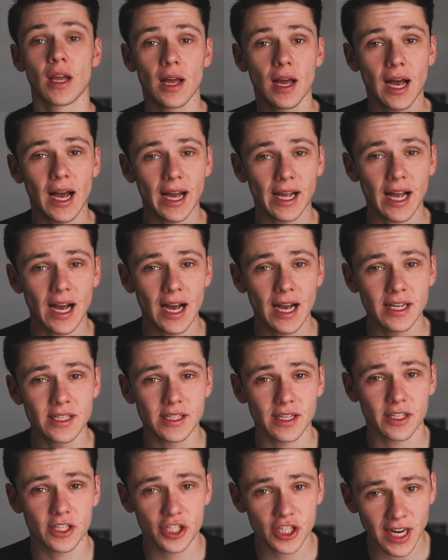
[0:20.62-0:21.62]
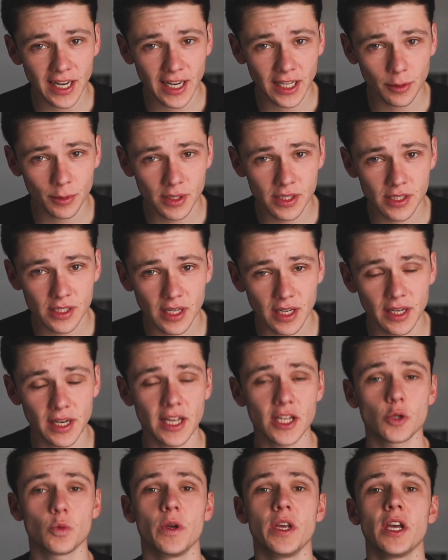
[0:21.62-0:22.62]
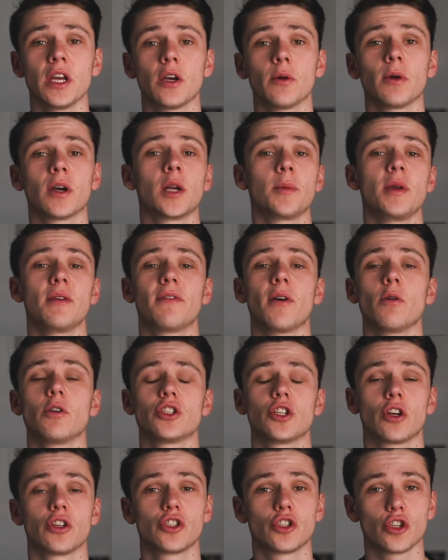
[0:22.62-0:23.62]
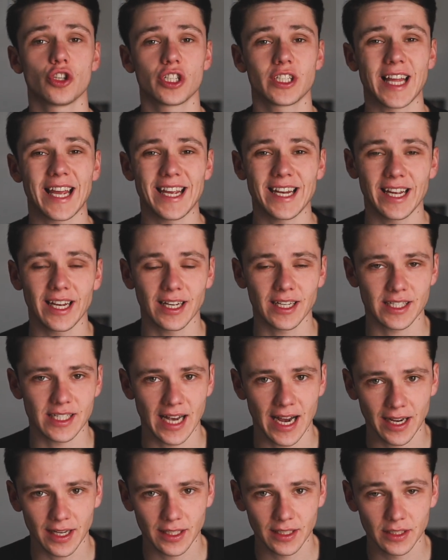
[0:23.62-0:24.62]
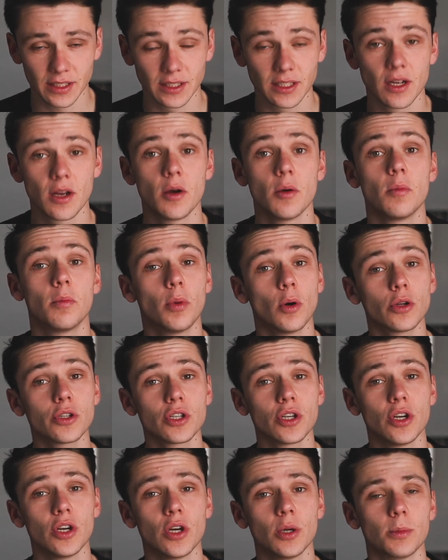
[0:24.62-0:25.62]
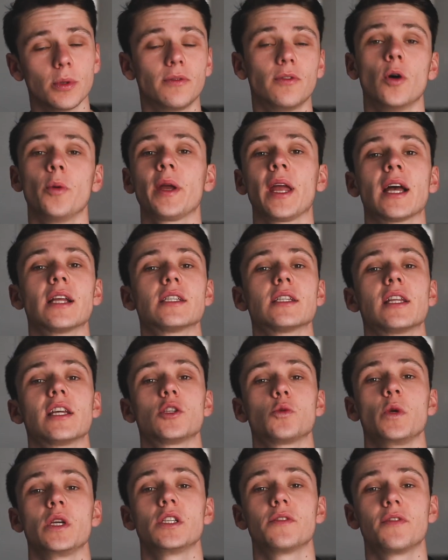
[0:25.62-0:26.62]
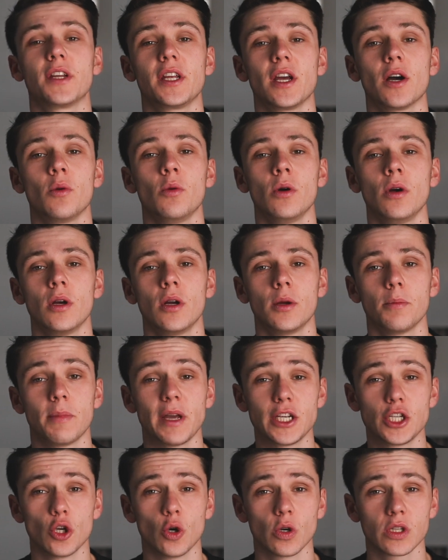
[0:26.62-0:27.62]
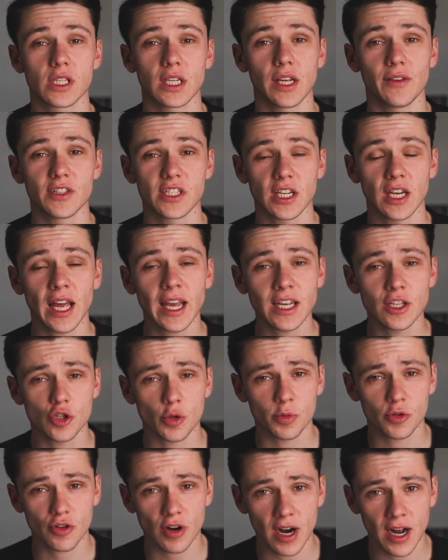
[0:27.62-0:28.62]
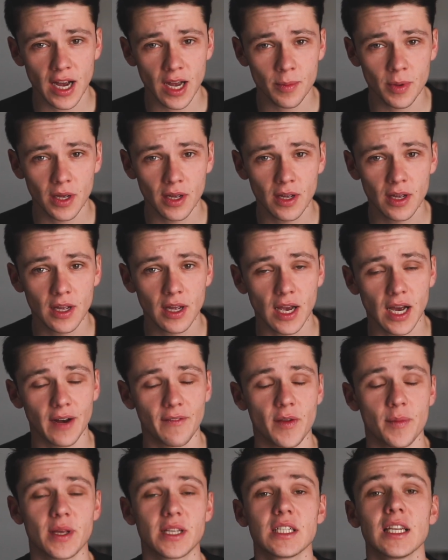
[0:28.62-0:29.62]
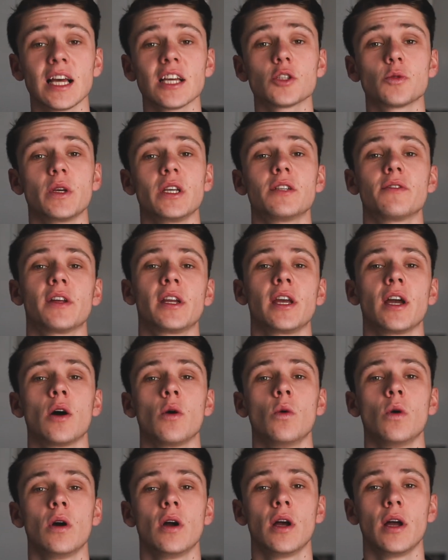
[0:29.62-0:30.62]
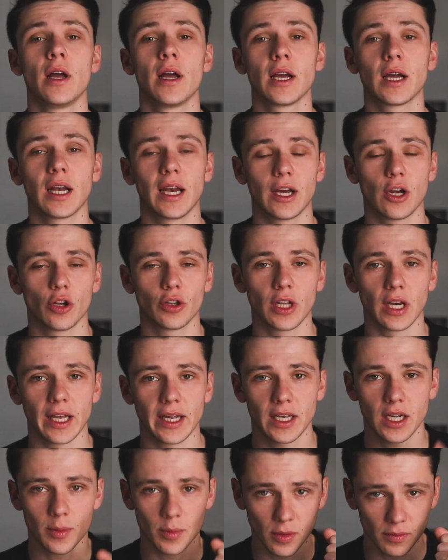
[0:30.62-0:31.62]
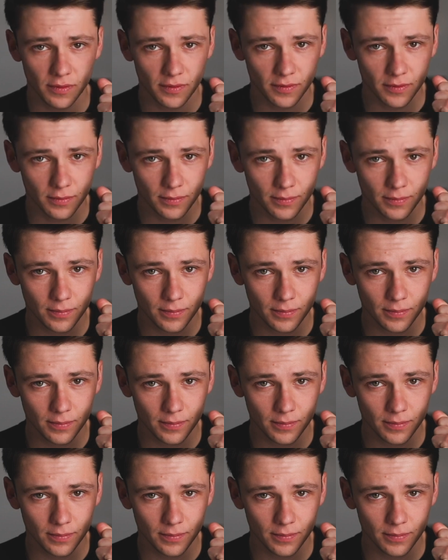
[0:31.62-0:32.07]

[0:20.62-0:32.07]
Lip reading: Hi guys, it's Jack Edwards, and this week we're going to be focusing on sustaining attacks. But before we get into this week's video, make sure to leave us a like and subscribe, and if you missed last week's video, click on the link above.